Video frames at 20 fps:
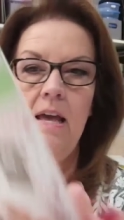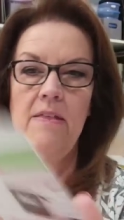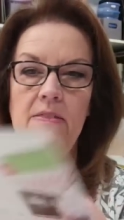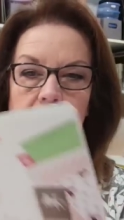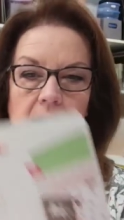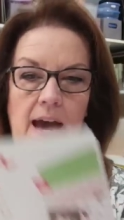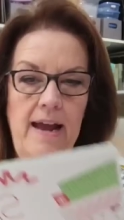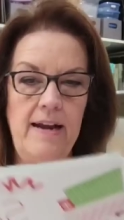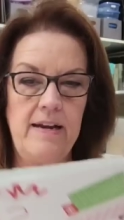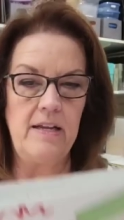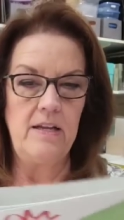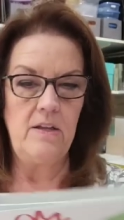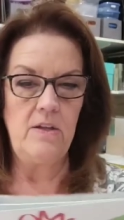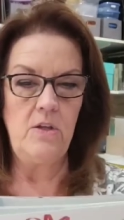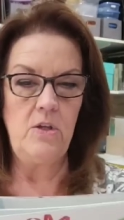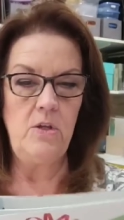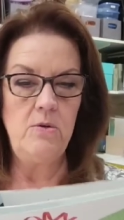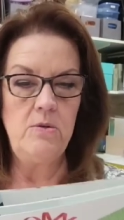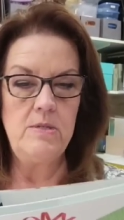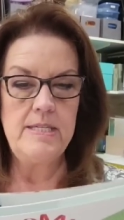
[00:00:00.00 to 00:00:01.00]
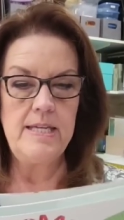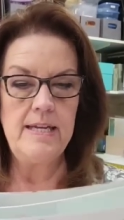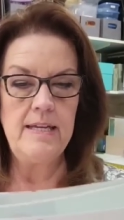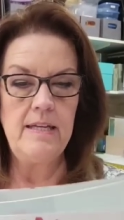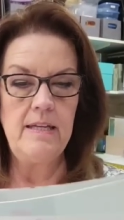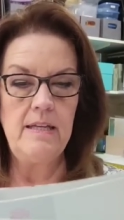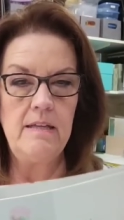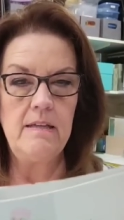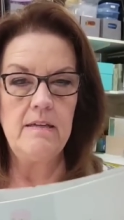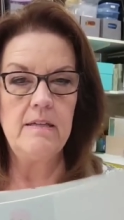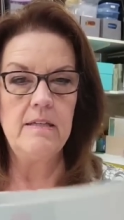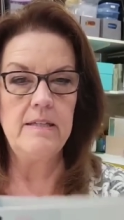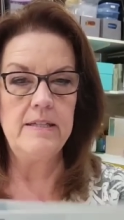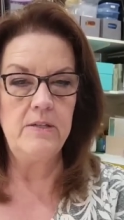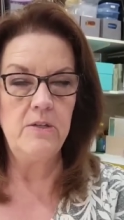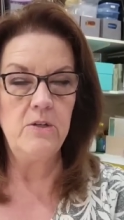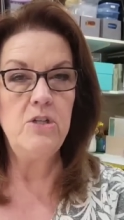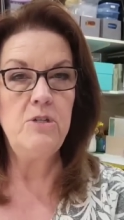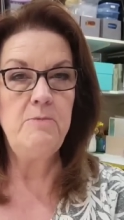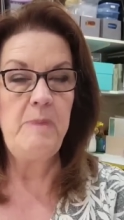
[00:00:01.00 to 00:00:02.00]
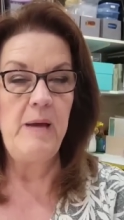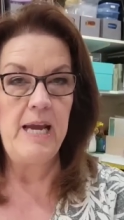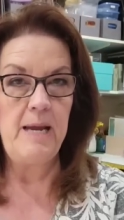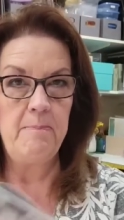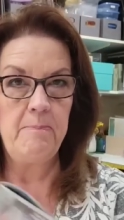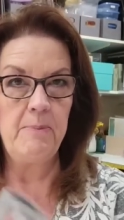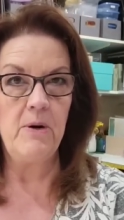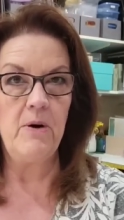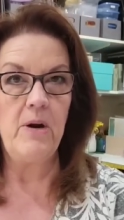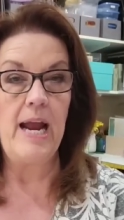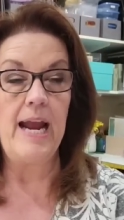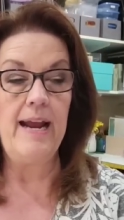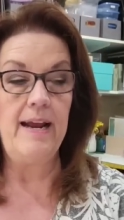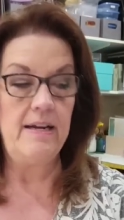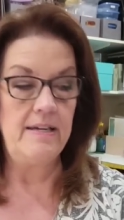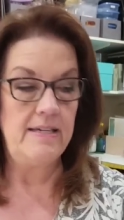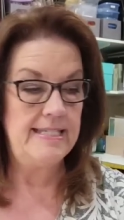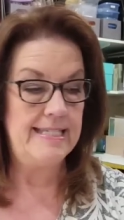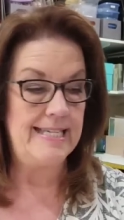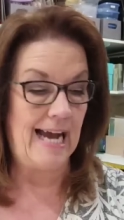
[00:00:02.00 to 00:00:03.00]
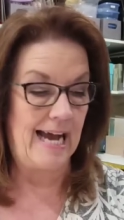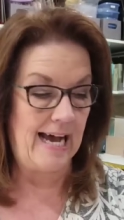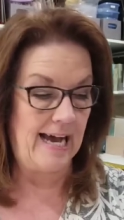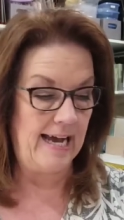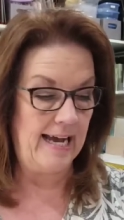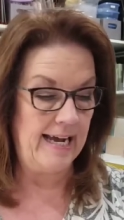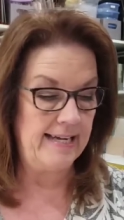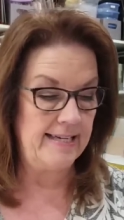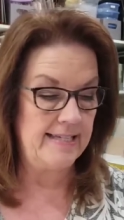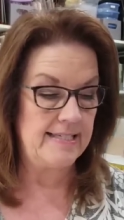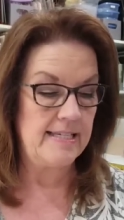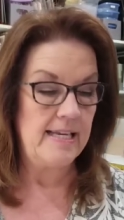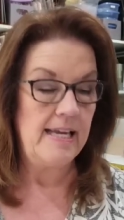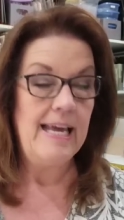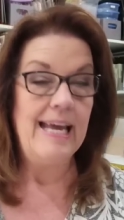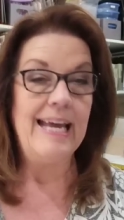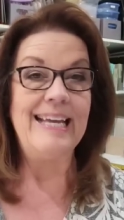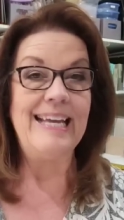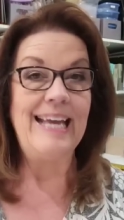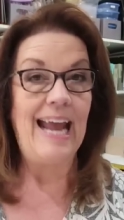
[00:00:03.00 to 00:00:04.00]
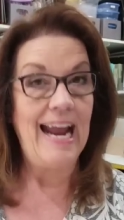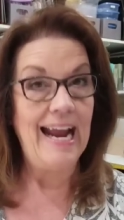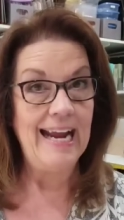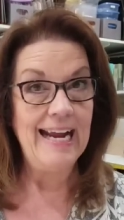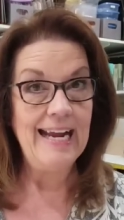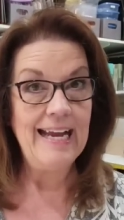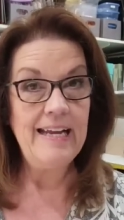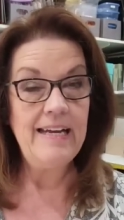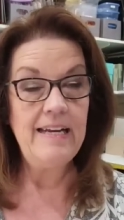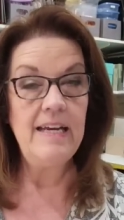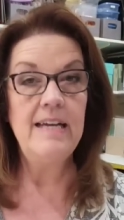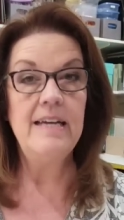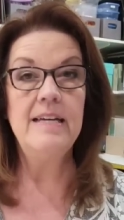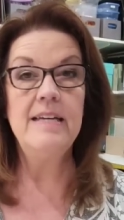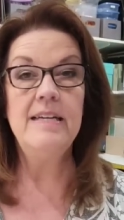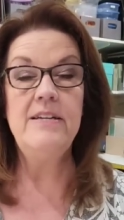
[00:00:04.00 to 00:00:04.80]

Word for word: that using glittered paper and dies can